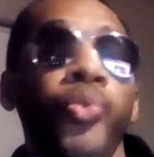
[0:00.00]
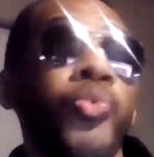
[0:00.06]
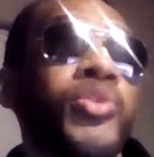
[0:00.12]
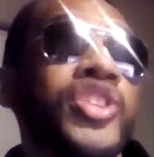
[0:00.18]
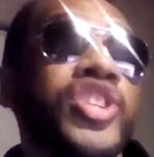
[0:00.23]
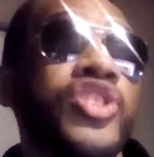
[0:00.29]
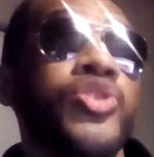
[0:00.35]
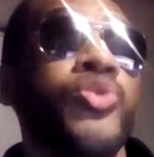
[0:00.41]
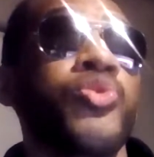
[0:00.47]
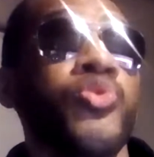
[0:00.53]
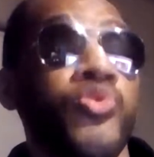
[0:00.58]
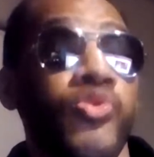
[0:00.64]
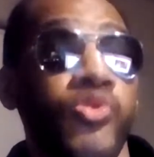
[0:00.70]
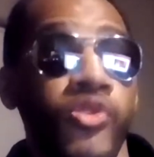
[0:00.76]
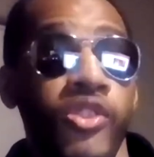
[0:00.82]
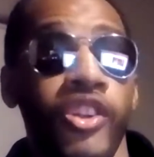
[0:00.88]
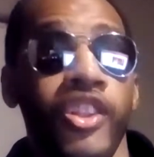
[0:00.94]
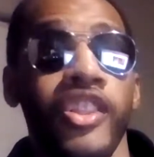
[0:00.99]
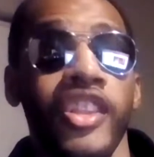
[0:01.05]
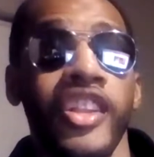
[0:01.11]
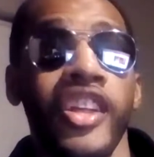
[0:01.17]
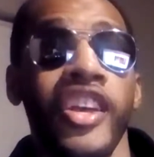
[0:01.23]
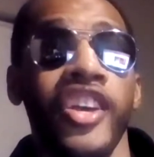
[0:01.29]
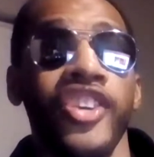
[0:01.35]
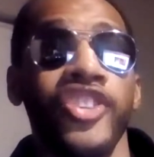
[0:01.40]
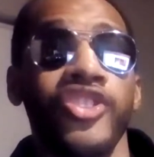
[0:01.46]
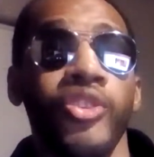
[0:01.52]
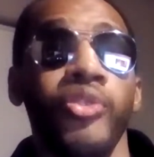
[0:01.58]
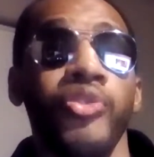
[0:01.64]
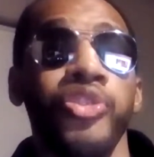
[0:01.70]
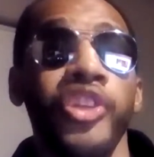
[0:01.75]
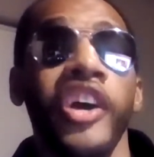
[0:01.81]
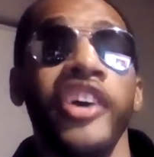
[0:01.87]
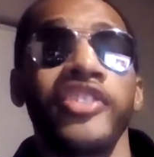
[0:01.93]
was cool. So
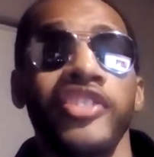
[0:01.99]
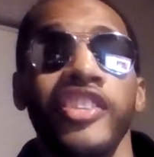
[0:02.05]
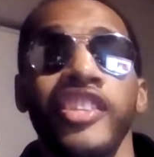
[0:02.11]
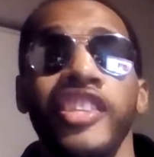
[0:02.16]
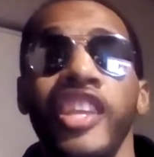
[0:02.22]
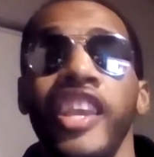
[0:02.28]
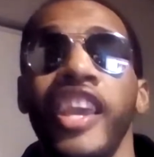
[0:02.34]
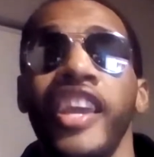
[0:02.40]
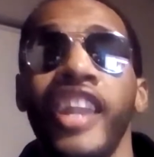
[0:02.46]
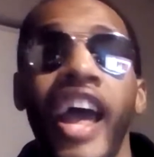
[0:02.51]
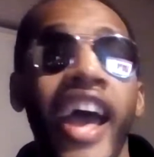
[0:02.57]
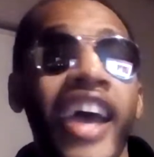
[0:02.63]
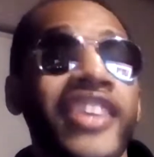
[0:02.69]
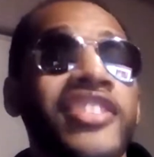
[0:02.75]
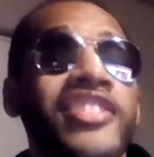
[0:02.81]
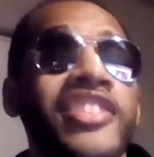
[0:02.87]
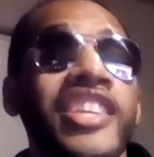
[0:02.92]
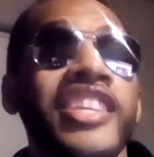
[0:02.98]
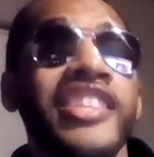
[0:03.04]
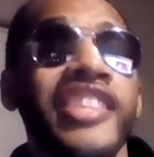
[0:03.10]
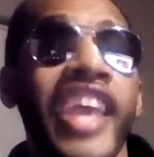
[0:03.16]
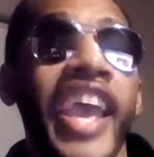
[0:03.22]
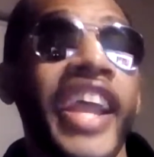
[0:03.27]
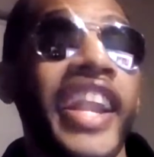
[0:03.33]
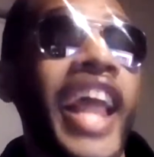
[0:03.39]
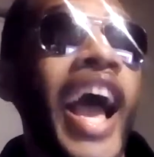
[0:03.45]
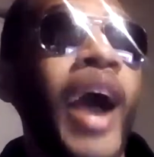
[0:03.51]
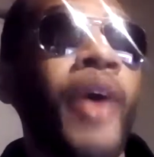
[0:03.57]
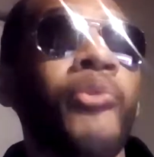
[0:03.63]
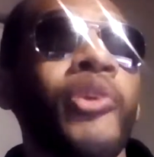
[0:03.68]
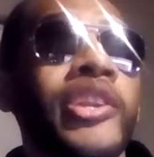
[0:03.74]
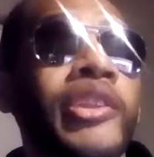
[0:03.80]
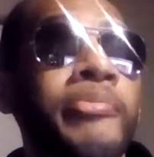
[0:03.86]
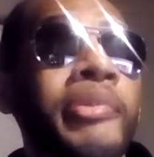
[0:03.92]
thus, again, I see that. I
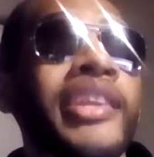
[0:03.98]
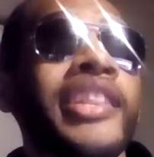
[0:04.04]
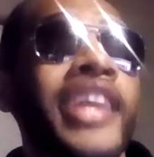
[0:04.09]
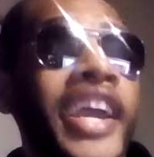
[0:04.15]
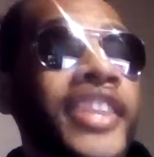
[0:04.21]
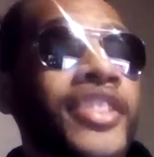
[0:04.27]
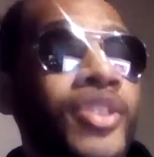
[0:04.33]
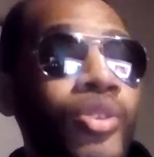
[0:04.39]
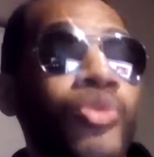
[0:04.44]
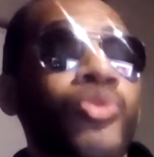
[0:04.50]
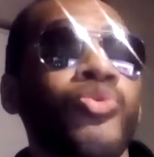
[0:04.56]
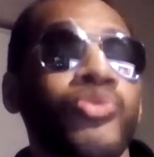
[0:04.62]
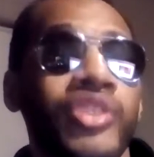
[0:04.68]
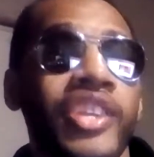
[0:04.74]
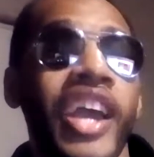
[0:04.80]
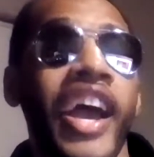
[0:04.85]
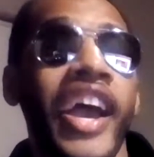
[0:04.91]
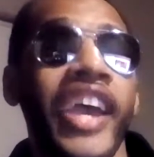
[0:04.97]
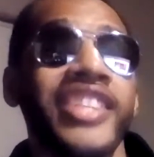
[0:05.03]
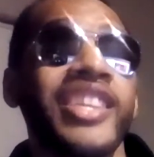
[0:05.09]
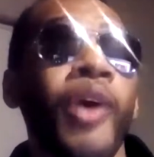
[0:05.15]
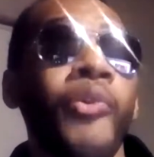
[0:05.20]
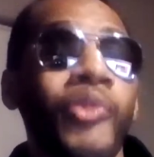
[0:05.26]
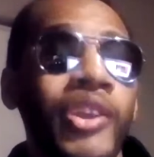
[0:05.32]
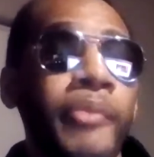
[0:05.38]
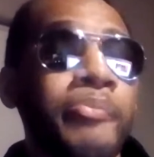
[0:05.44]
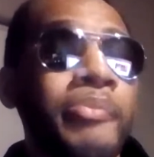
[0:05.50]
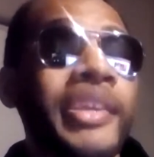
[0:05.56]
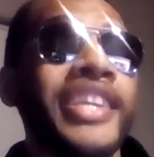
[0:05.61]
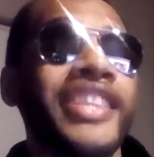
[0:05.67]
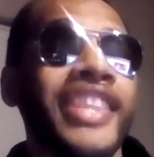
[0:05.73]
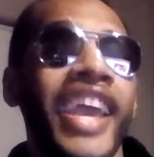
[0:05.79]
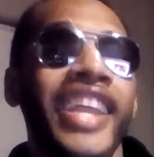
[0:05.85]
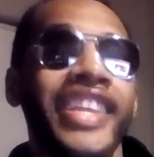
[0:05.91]
want to be like those guys. I want to
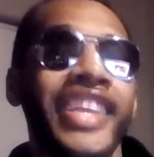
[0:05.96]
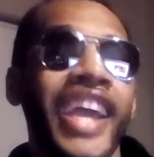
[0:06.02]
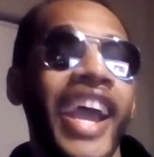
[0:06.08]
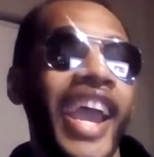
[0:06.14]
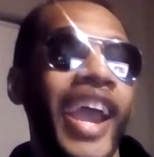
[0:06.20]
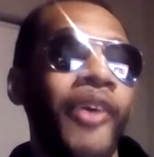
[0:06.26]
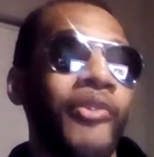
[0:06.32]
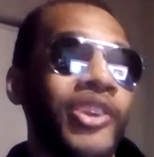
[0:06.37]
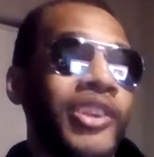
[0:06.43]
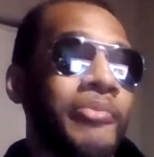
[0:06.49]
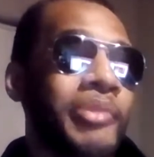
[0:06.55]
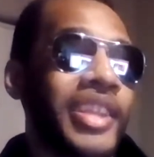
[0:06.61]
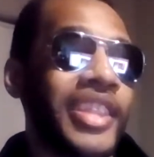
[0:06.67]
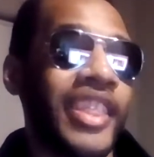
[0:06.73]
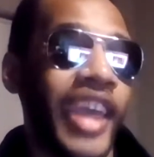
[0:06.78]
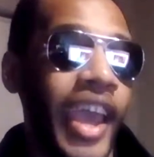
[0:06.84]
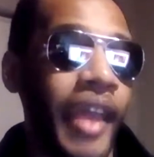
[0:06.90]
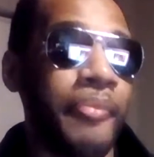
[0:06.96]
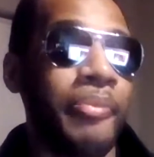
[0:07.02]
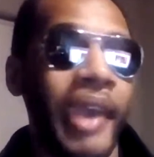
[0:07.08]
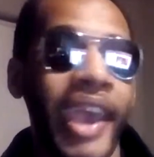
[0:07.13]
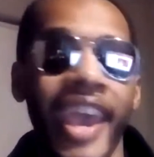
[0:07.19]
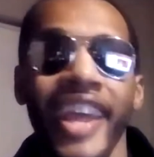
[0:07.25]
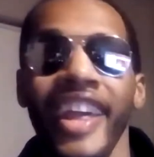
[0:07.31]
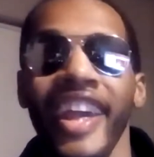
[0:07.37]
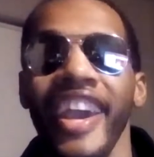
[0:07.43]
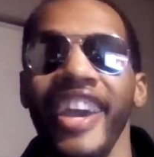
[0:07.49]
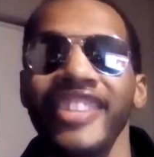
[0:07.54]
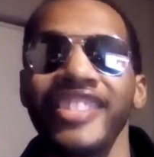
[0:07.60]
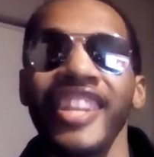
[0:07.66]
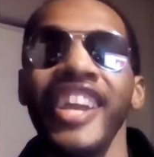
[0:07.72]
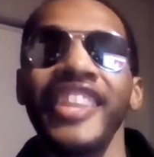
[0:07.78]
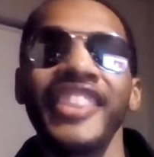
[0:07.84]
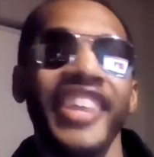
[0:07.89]
be that guy. I want to be that badass
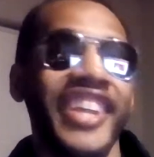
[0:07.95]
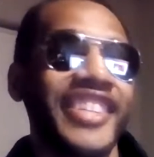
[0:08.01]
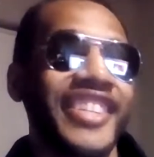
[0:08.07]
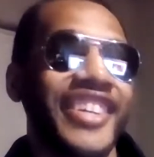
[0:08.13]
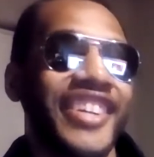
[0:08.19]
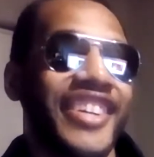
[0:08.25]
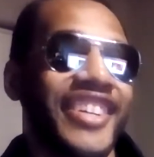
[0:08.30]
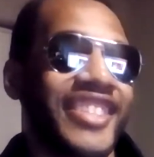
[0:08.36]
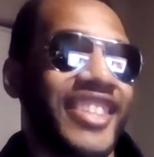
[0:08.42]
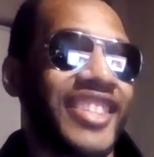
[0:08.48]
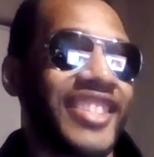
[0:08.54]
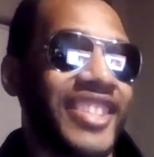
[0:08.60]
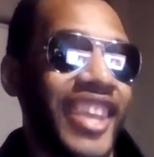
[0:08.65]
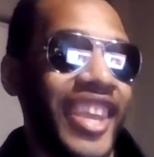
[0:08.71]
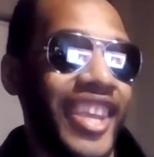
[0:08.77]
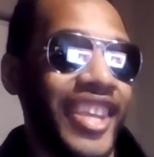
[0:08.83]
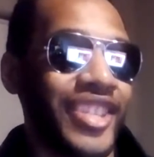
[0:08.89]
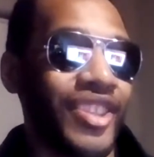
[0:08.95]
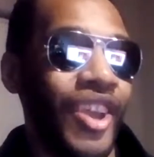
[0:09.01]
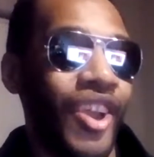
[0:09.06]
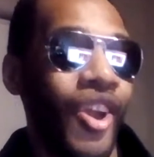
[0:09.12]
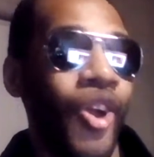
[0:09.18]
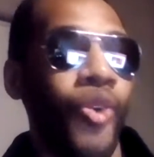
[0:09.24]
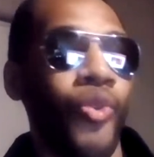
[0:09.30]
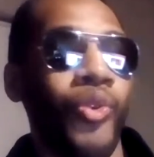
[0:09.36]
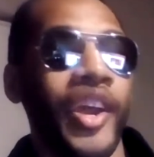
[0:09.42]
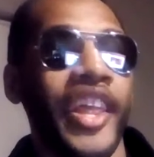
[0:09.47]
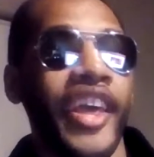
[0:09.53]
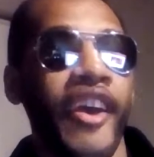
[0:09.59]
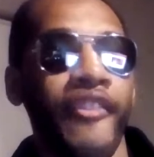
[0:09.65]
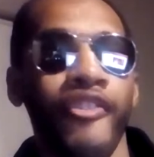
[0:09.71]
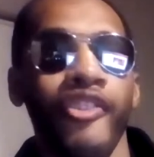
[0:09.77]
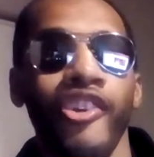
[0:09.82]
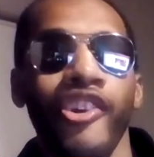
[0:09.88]
that does and says
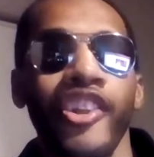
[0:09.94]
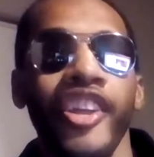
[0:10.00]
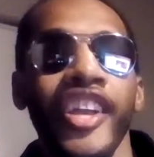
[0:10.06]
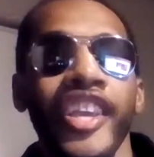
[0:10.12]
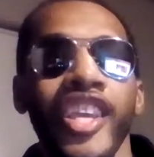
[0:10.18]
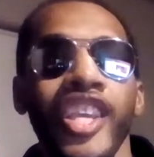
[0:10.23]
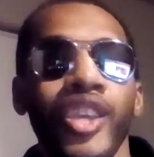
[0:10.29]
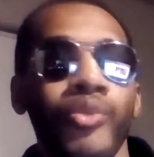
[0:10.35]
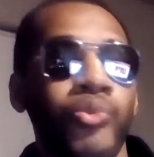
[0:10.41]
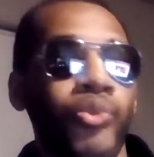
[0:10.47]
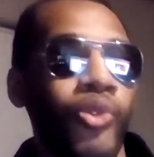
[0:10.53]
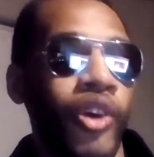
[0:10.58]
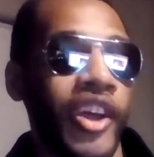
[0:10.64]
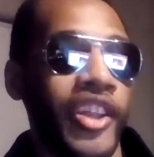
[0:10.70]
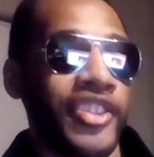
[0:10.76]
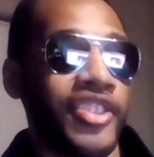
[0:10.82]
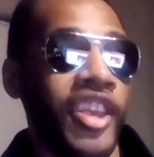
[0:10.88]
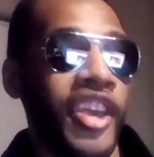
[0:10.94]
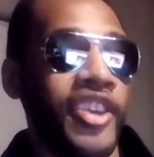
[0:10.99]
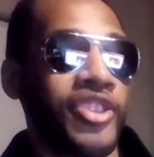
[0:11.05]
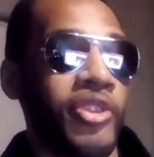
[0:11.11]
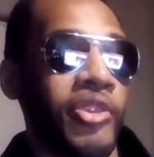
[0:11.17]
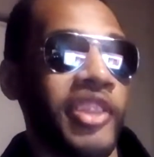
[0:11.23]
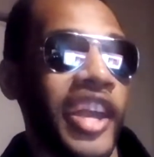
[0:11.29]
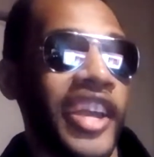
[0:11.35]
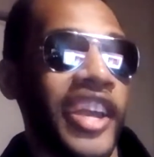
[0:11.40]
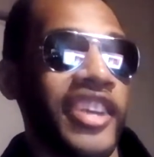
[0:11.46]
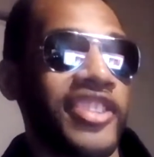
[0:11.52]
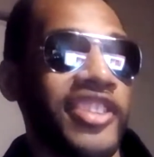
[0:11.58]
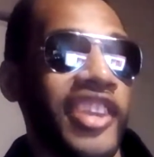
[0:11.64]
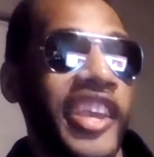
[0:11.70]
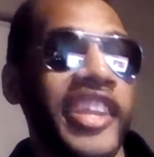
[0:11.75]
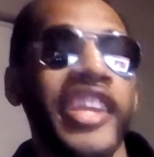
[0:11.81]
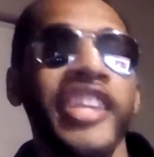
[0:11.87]
whatever he wants. So like I
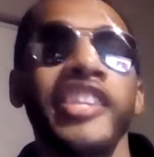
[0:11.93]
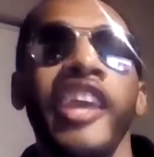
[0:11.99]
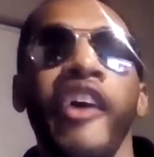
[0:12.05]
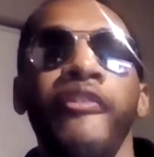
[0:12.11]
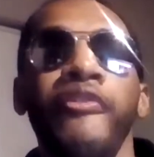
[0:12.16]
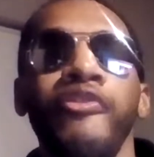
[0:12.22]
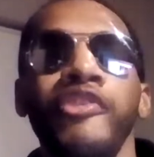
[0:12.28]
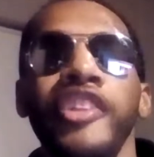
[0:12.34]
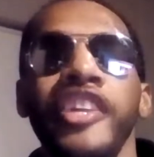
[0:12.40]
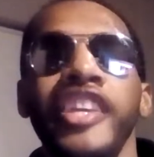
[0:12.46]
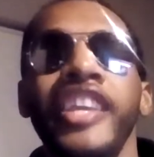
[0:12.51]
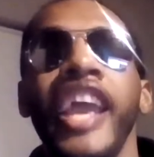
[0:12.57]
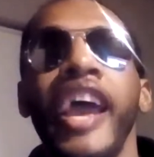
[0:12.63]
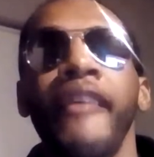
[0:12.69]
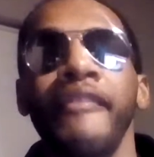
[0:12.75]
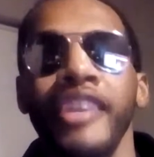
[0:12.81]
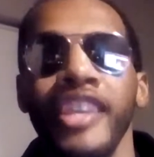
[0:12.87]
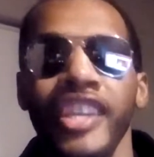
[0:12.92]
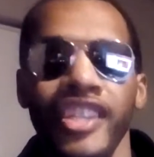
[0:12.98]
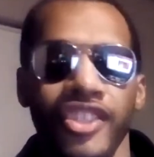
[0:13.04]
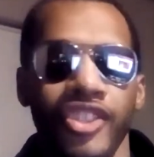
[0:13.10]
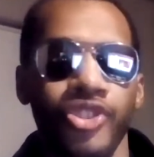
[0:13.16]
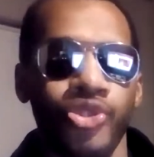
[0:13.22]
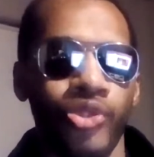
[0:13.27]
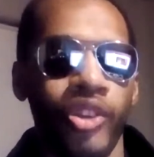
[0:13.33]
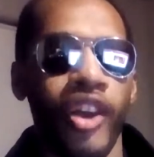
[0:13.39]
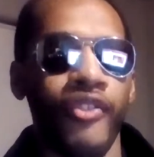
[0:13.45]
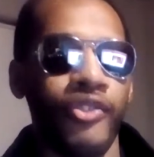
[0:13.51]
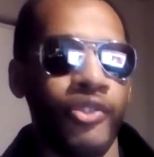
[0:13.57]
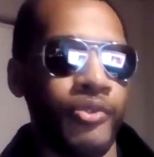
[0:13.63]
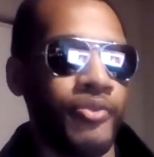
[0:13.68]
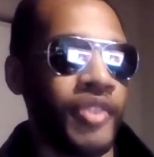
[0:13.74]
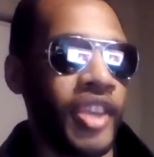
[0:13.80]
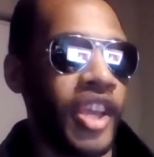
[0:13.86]
said, it definitely got me into
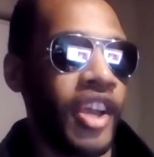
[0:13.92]
trouble.